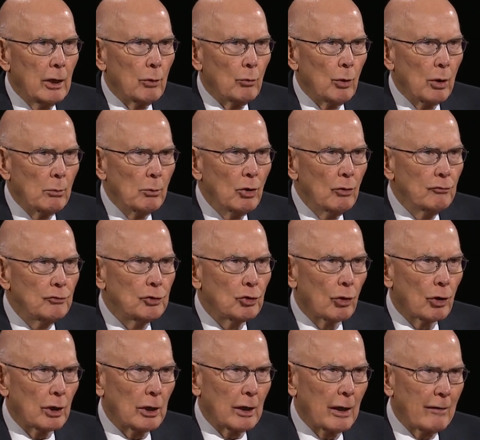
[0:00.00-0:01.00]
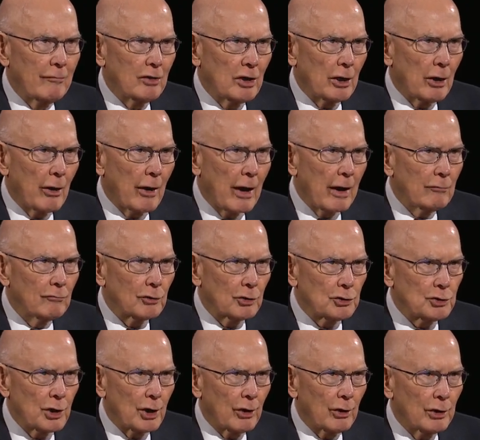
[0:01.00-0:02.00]
We move toward loving our
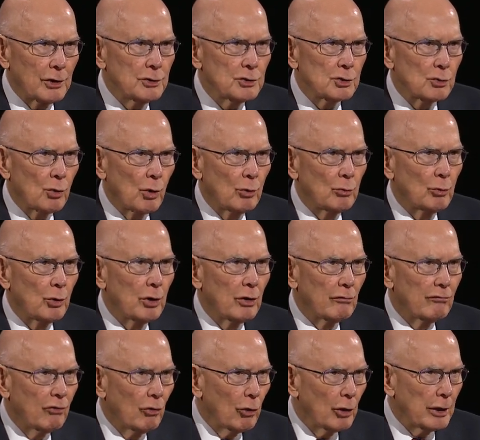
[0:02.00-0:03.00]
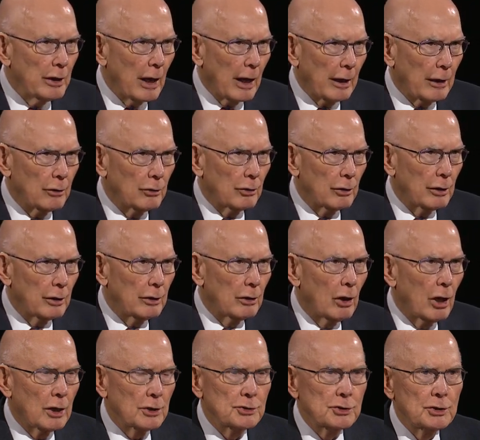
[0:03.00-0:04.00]
adversaries when we avoid anger and
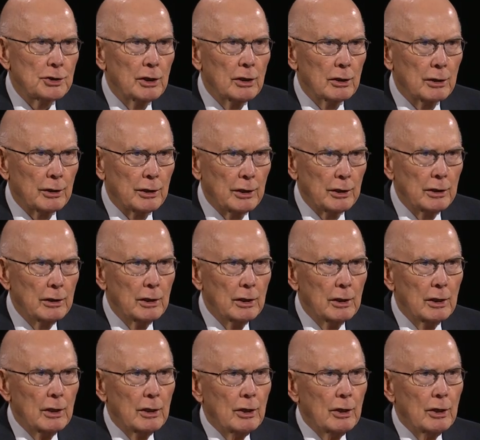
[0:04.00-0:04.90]
hostility